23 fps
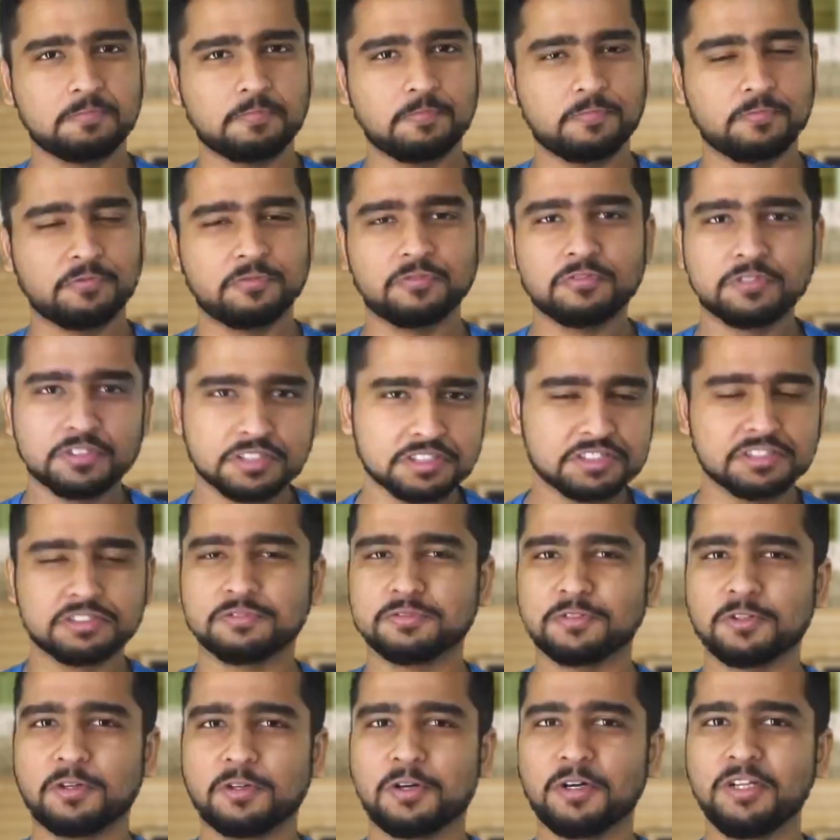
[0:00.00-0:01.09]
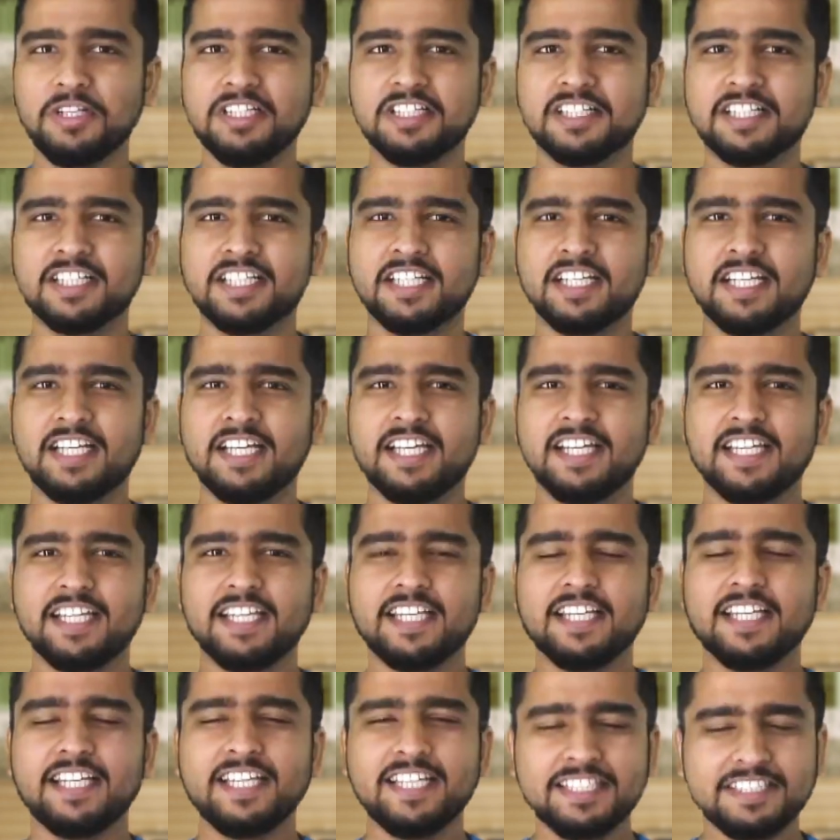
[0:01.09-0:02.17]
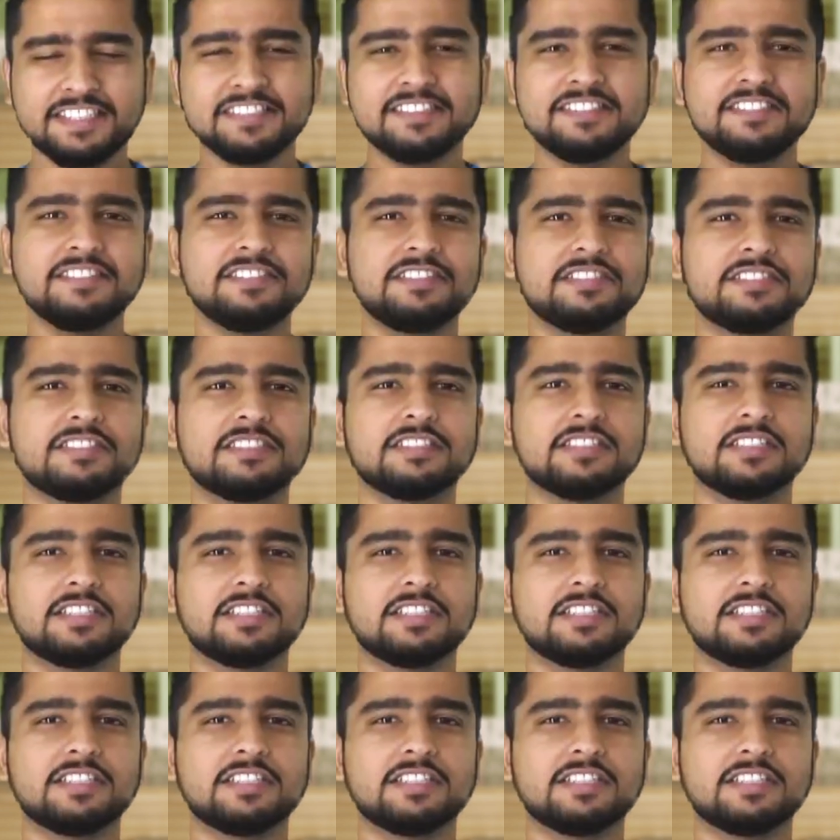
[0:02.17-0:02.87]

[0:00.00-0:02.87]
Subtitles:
First of all, it is